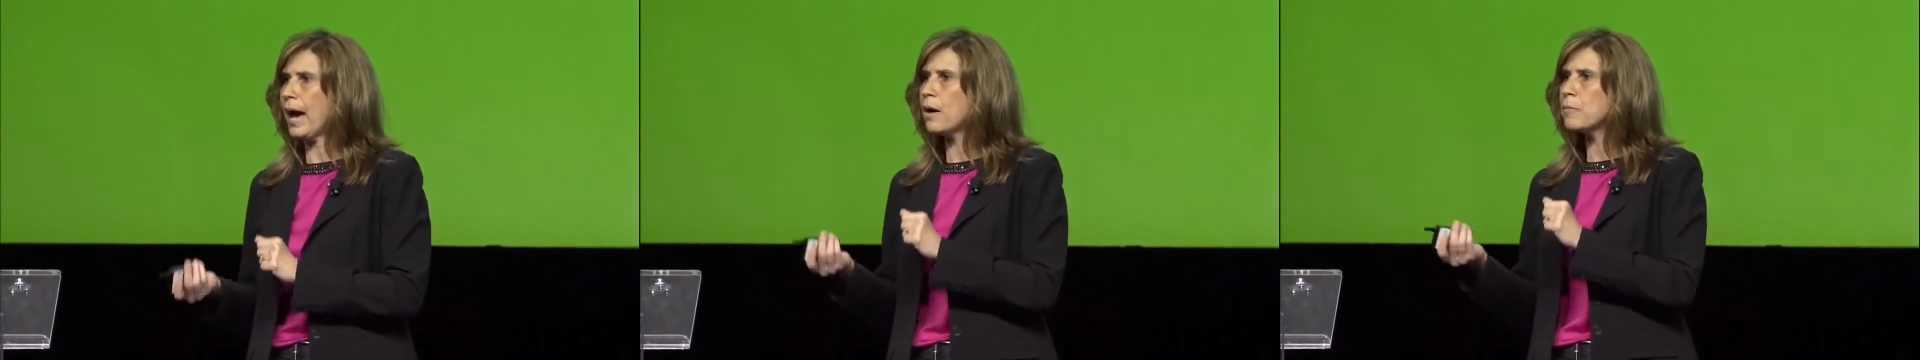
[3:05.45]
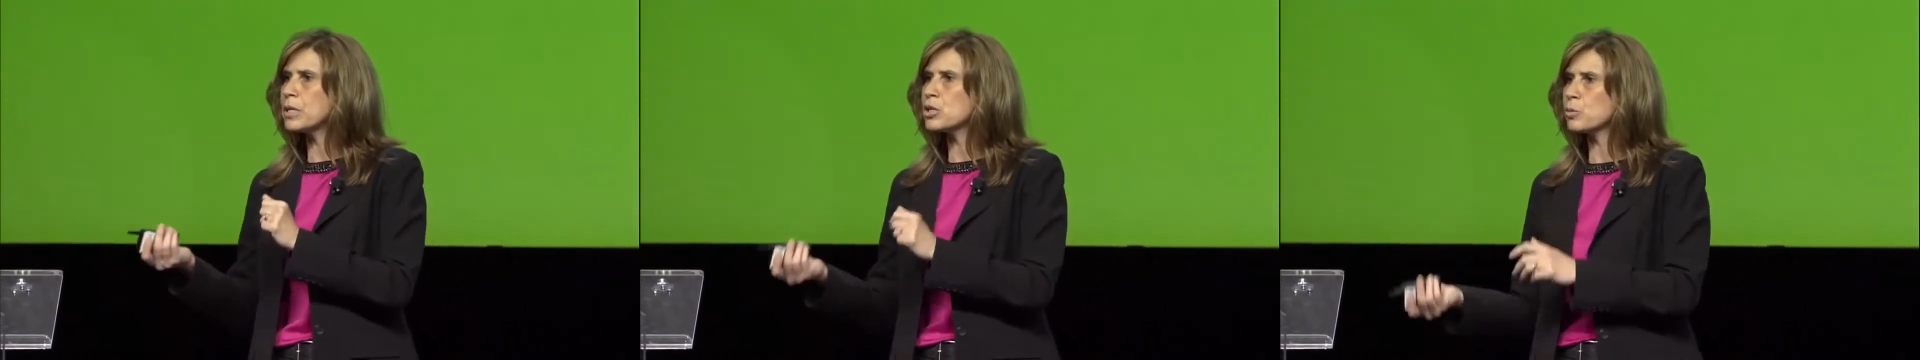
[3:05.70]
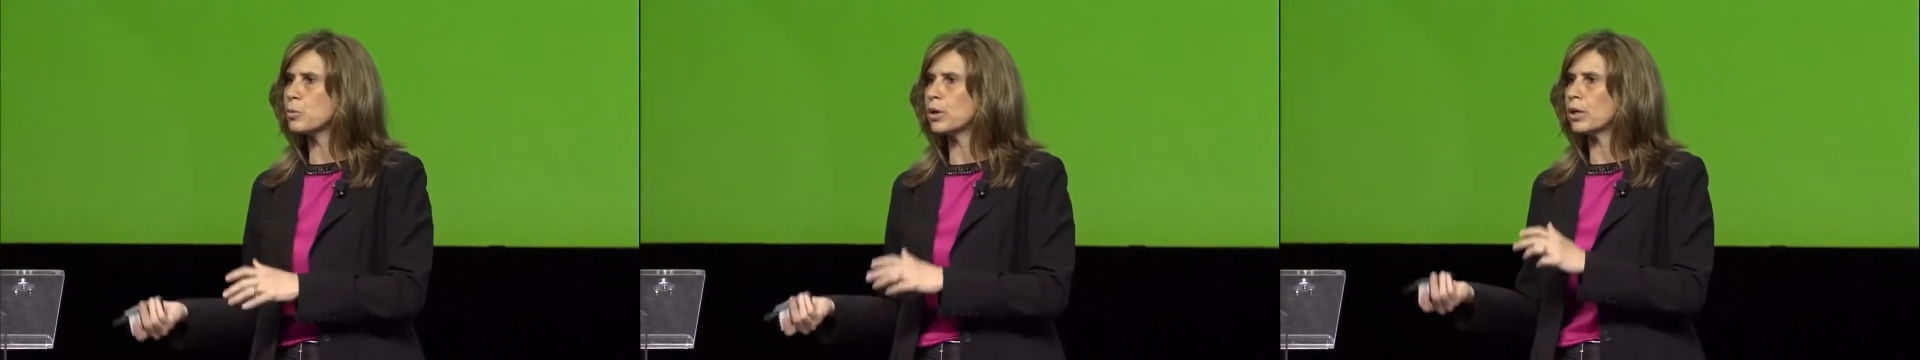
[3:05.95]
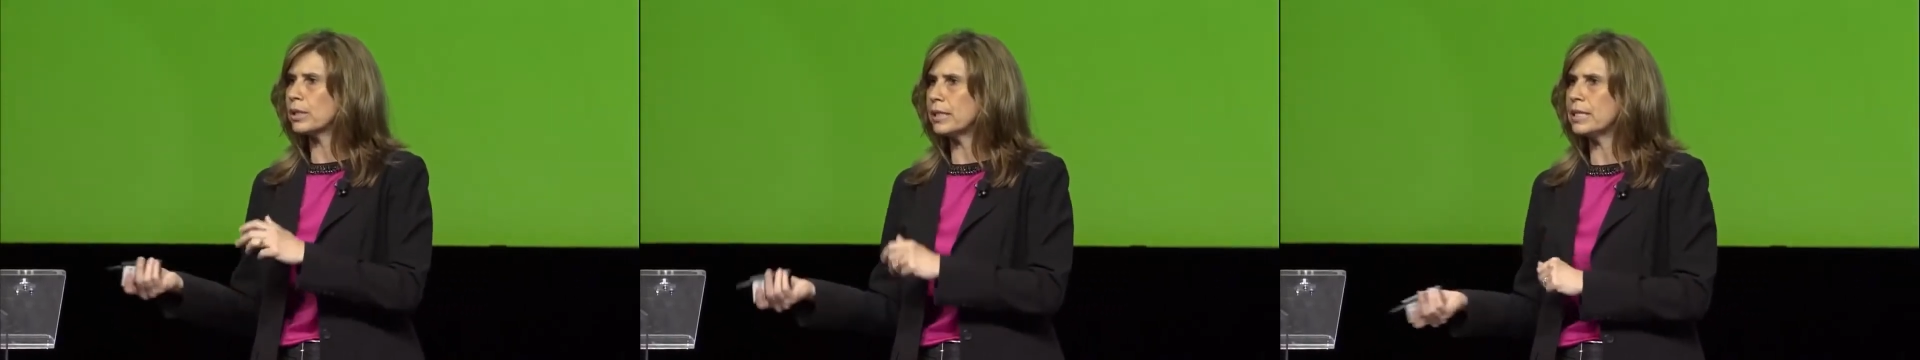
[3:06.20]
How much
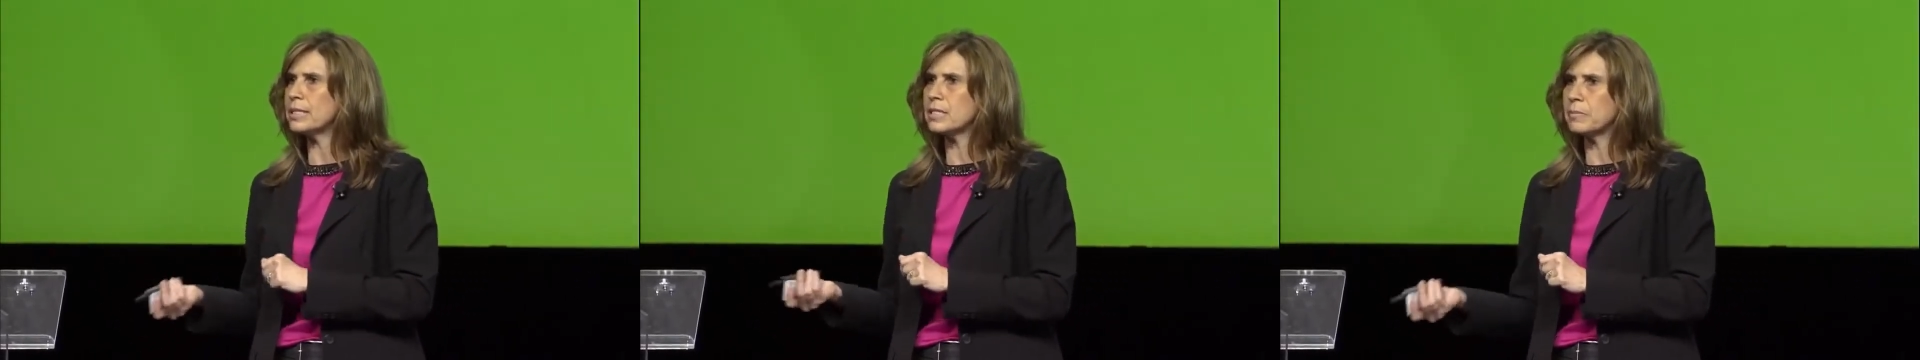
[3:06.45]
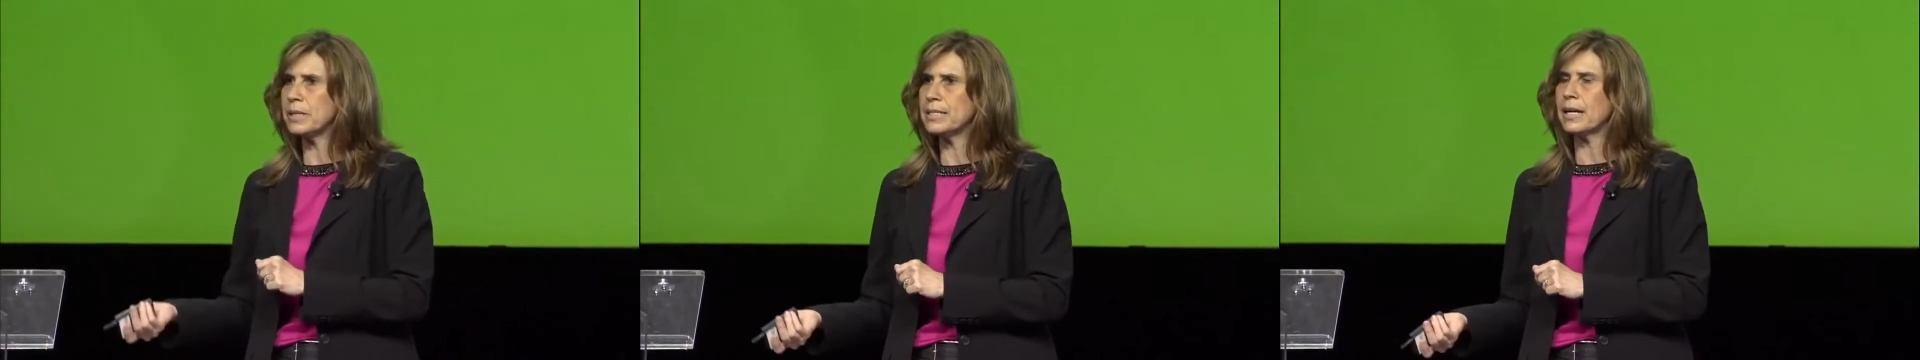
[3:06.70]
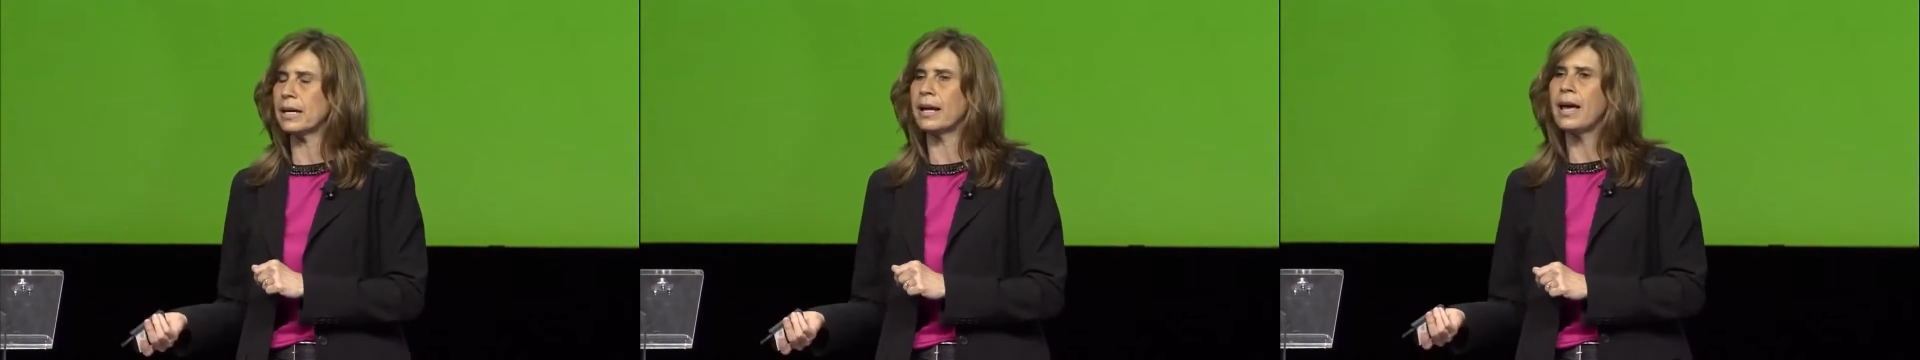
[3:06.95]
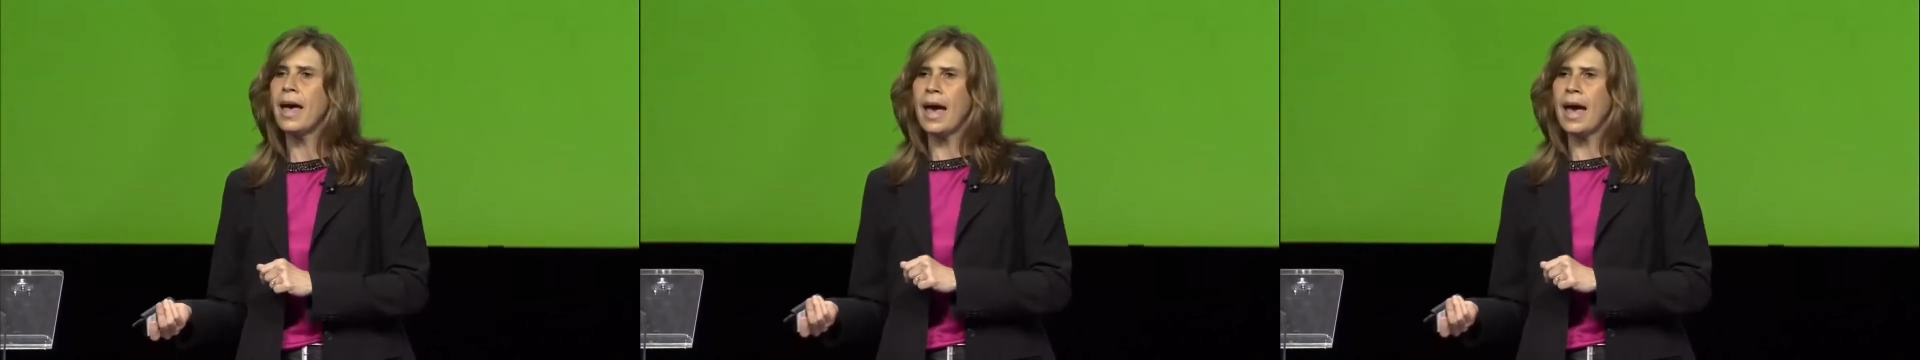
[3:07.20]
work needs to be done?